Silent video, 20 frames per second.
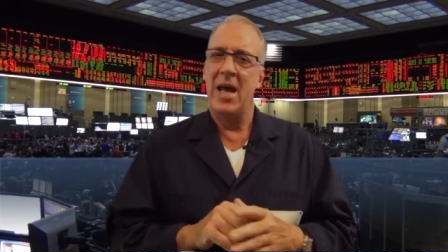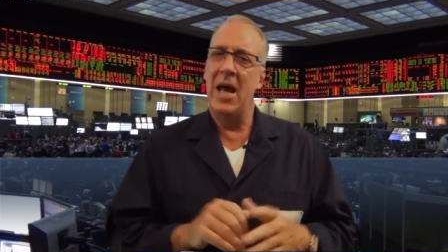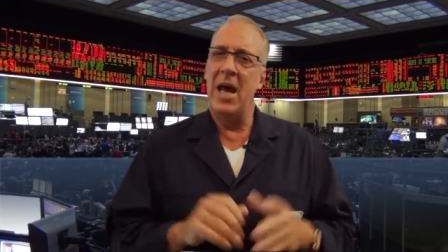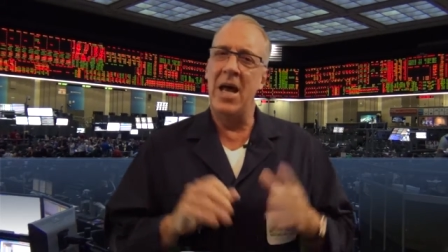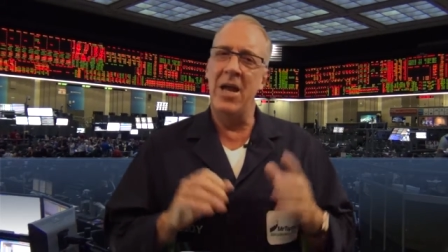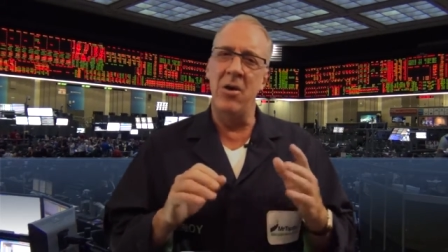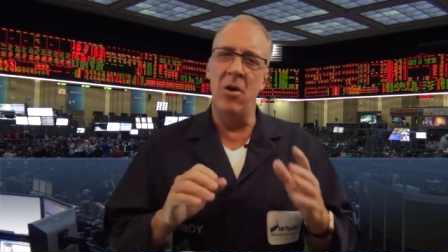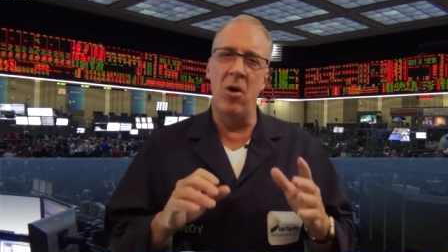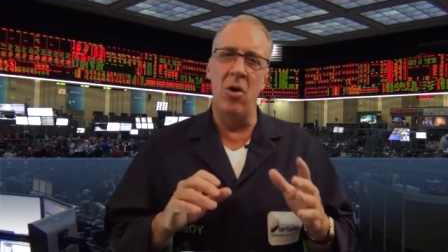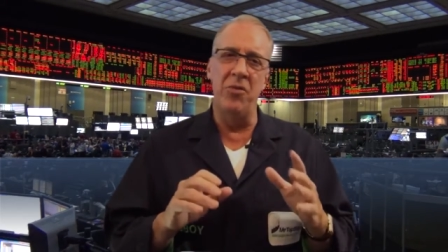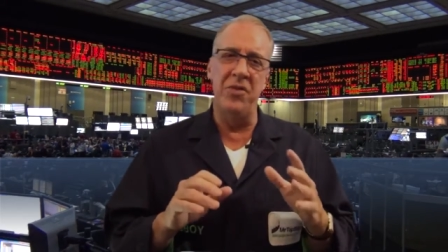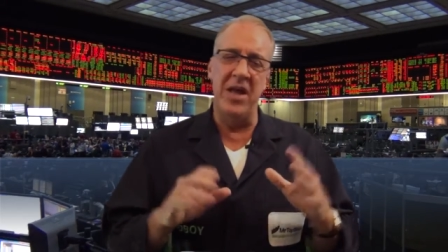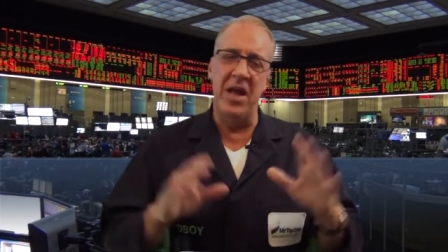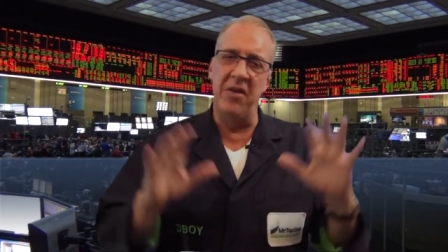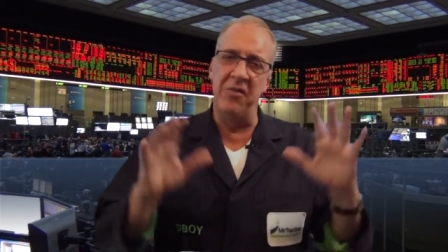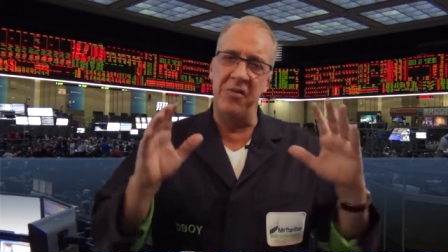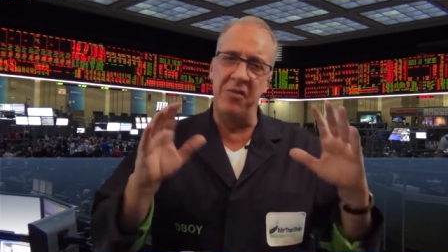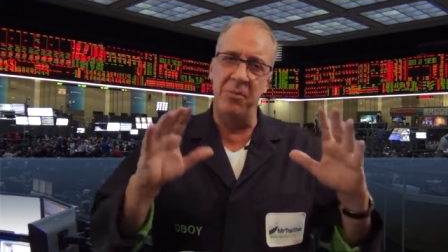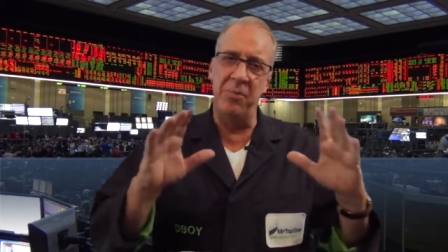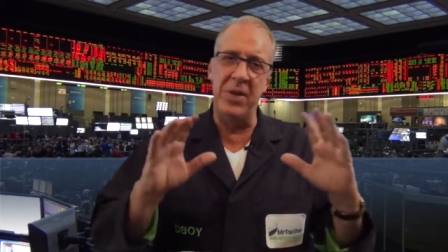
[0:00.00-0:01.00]
I know the
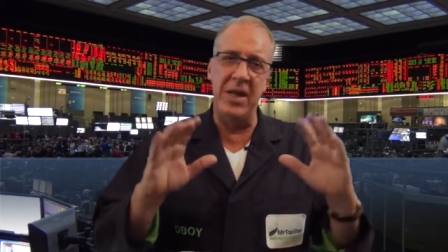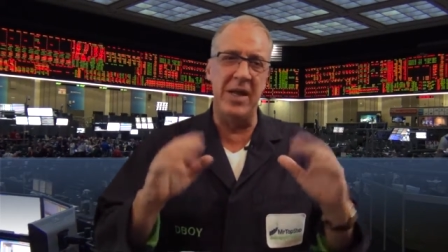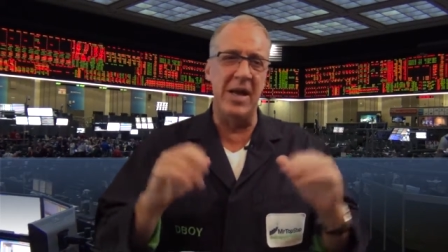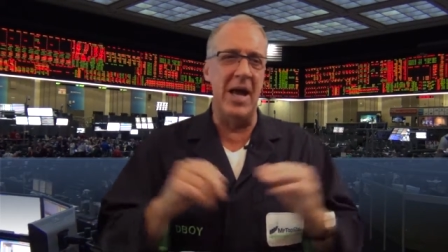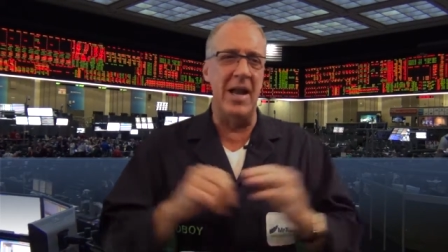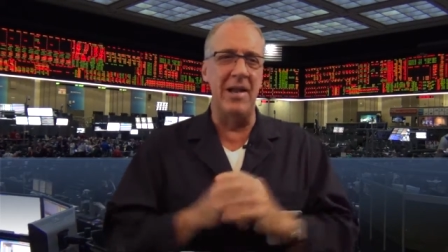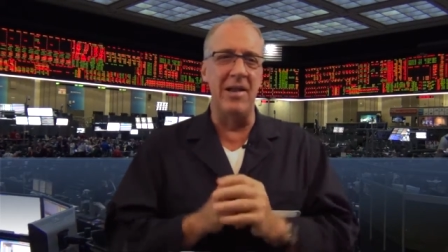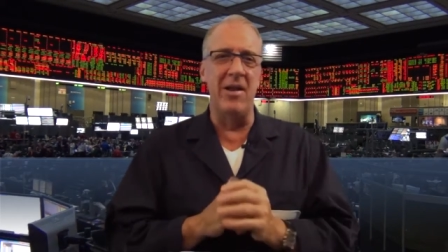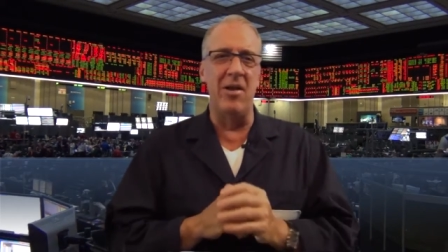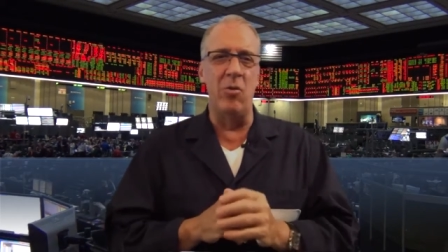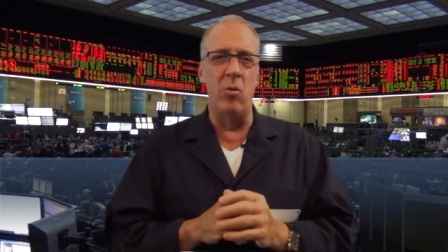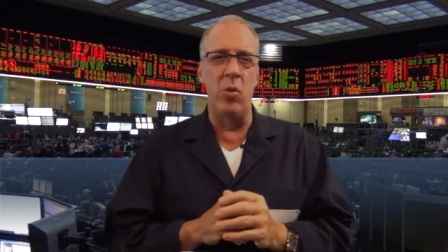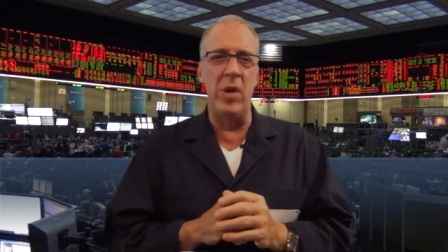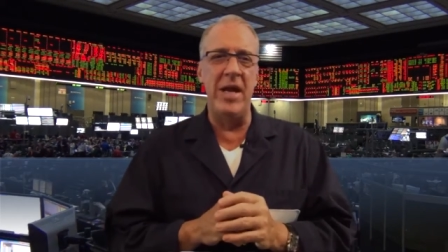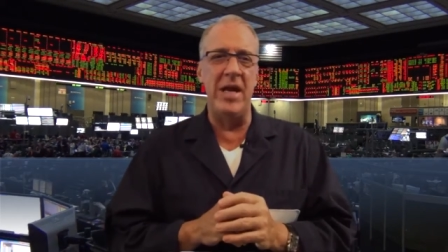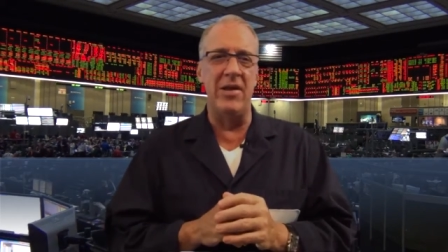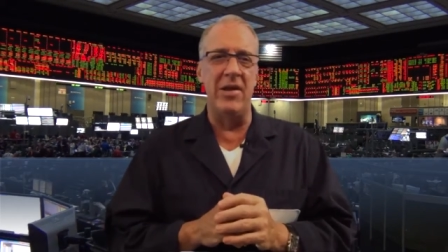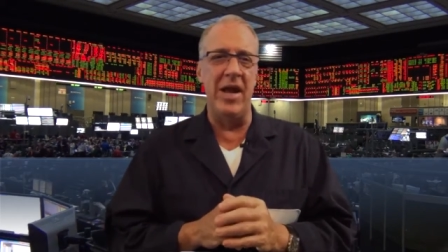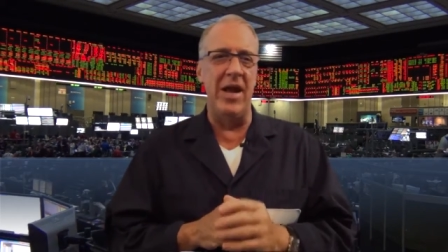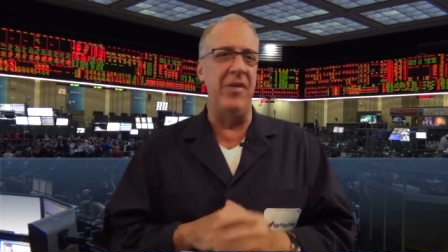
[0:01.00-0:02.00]
S&P got a little
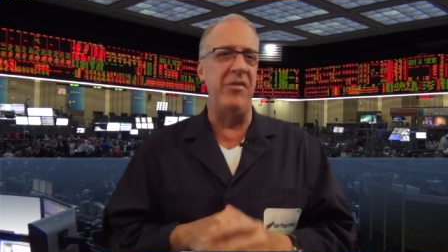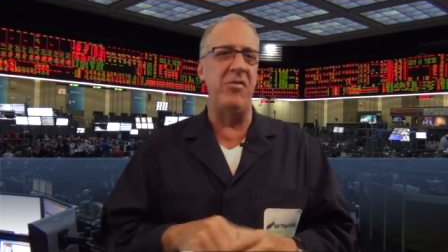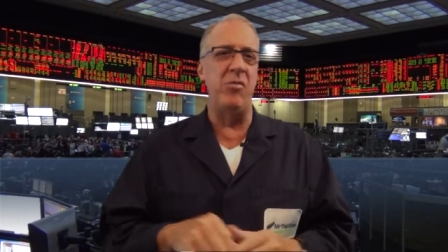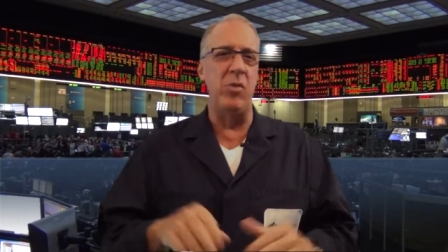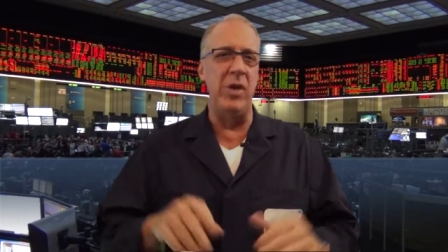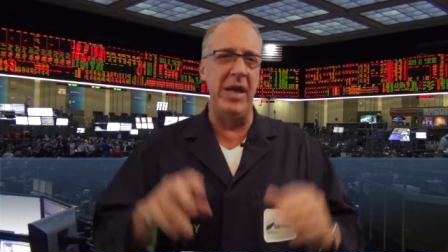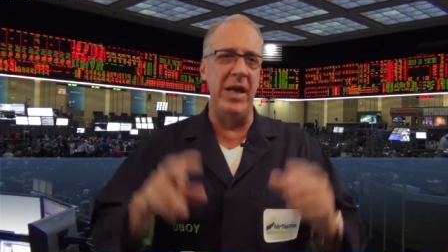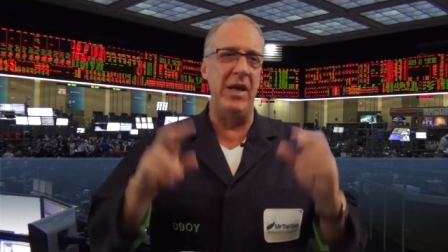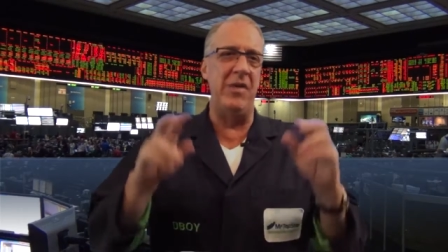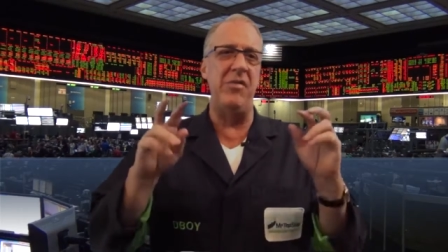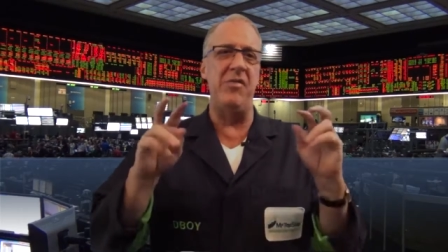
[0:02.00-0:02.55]
weak last week.